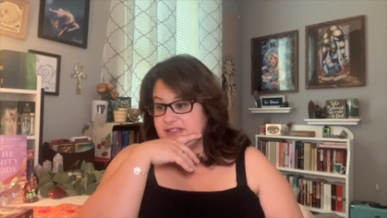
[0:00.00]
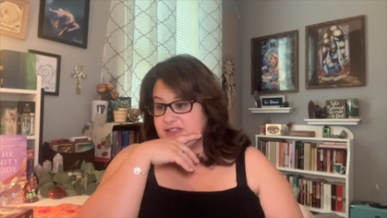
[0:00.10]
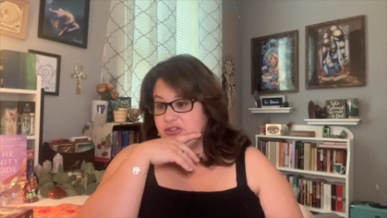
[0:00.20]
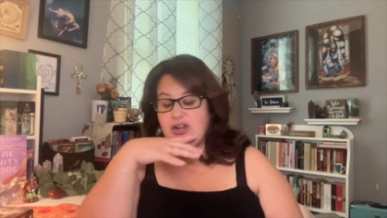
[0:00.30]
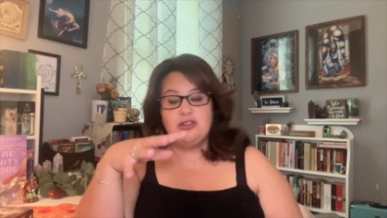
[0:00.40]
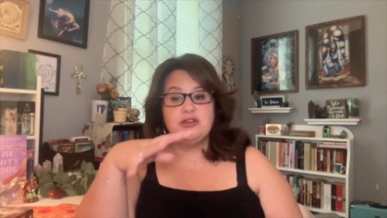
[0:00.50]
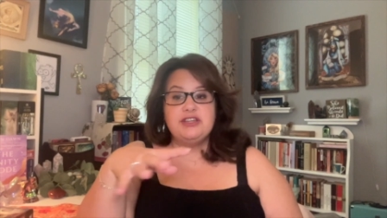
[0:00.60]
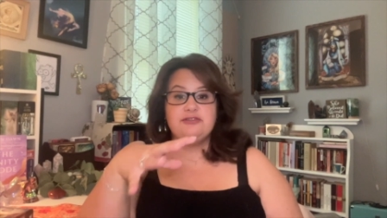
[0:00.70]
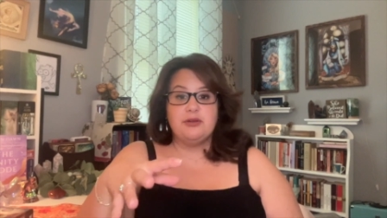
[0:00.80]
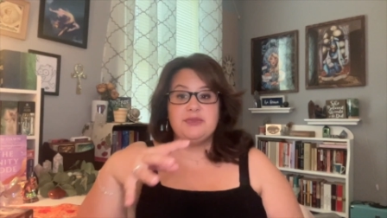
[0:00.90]
you're not
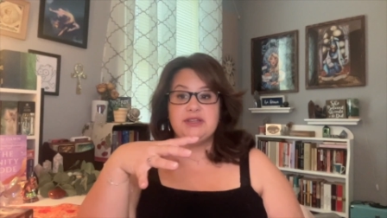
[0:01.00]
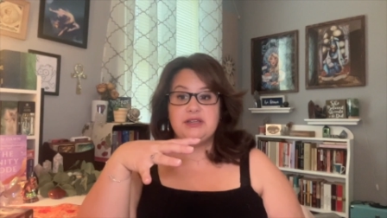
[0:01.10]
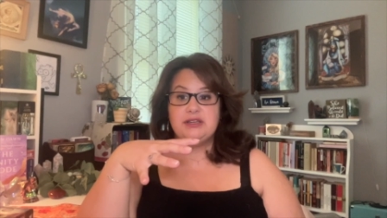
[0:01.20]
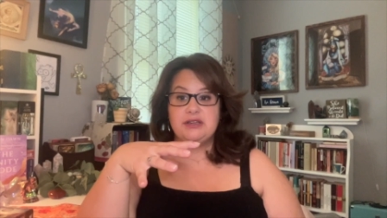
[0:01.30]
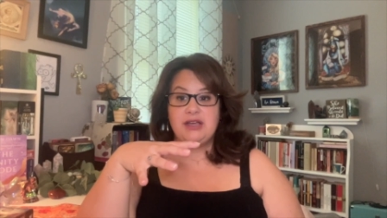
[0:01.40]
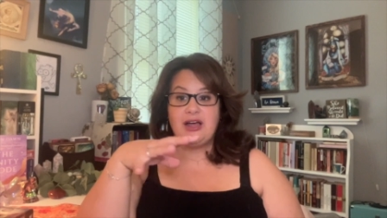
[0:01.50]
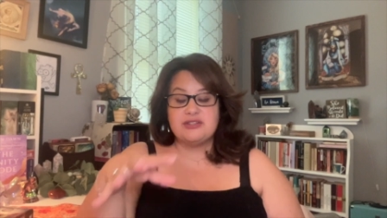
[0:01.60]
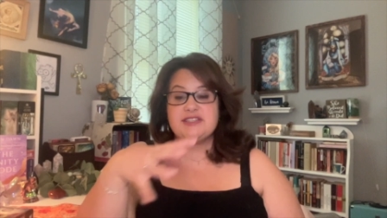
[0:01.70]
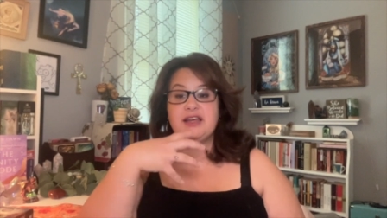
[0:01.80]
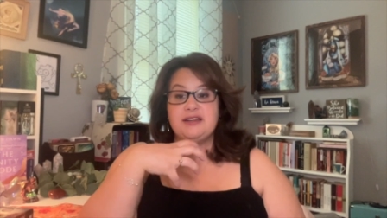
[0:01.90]
looking from the
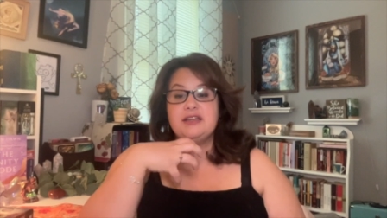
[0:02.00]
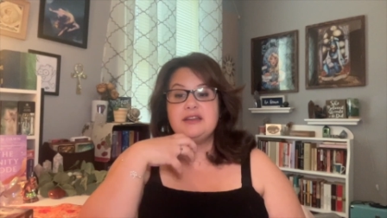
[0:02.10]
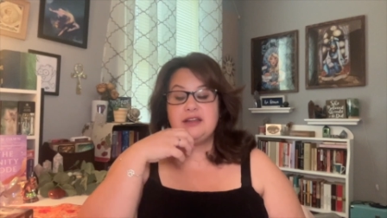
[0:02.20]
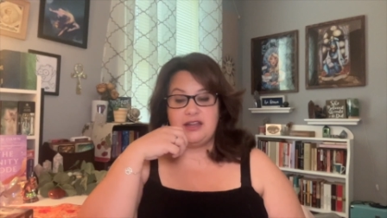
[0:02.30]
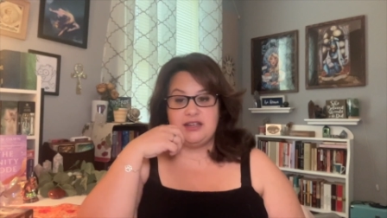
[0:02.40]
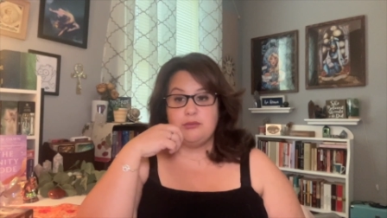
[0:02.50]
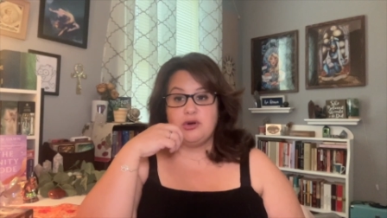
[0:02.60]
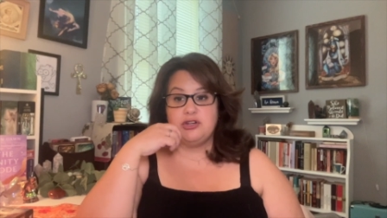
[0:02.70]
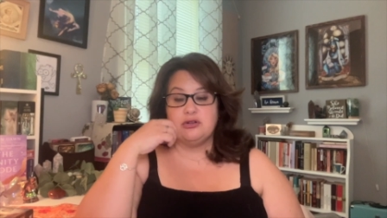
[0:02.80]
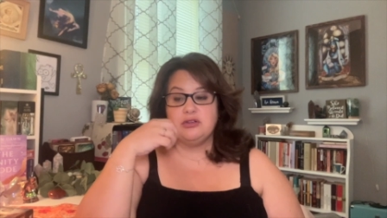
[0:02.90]
outside in
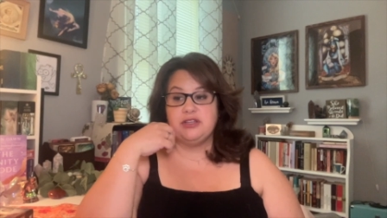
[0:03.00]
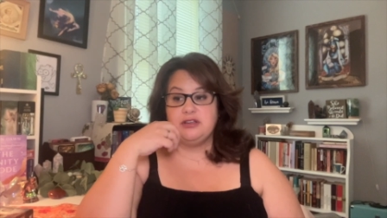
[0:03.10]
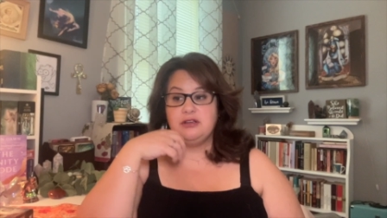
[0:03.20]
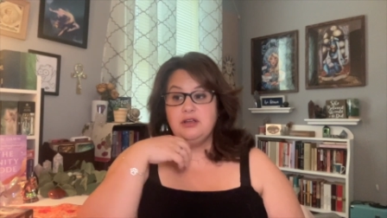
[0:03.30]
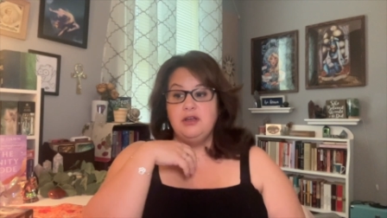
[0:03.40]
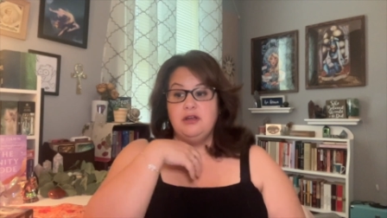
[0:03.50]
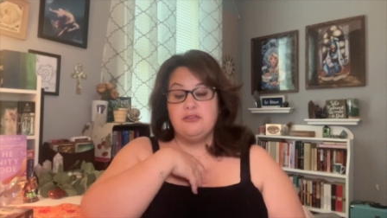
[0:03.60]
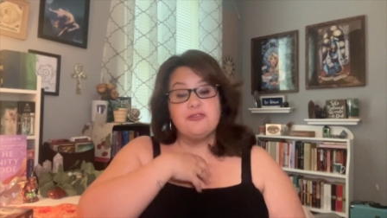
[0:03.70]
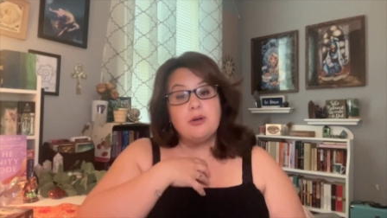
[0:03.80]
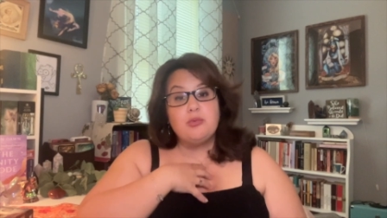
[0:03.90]
anymore. You're looking
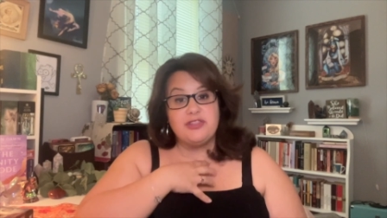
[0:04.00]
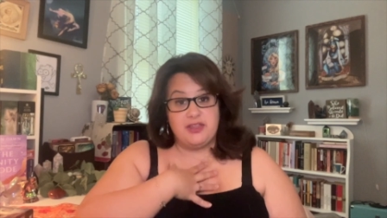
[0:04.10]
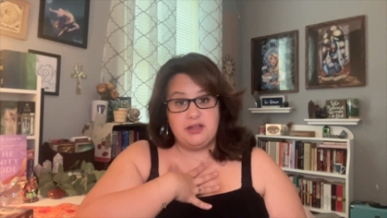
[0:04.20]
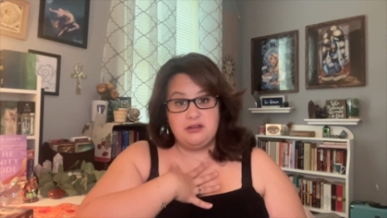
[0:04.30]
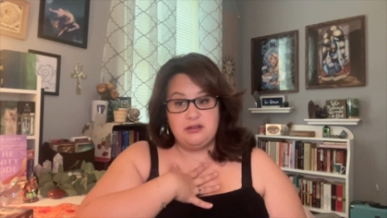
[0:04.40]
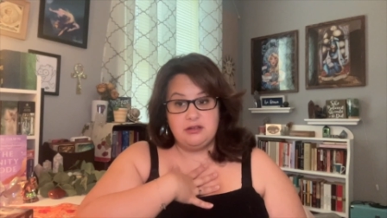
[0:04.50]
from within.